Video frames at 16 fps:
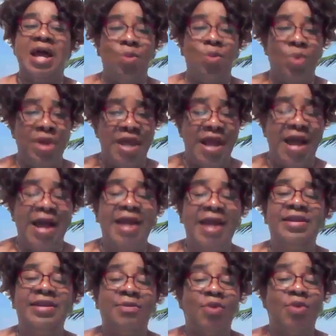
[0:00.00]
and we
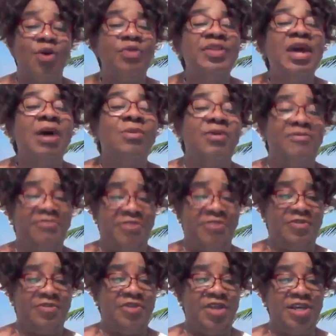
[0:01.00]
hide them under our
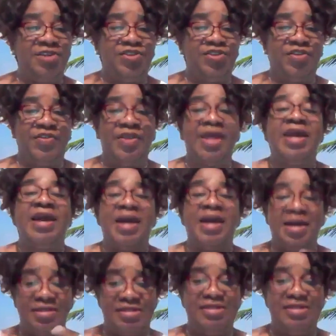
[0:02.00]
foundation
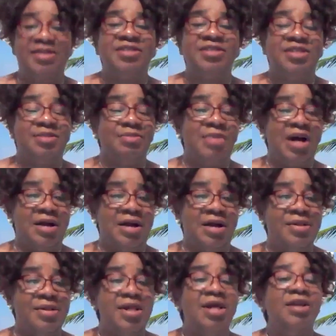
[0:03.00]
and still
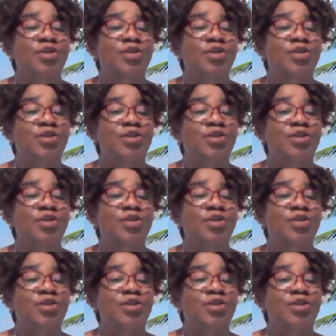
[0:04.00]
smile,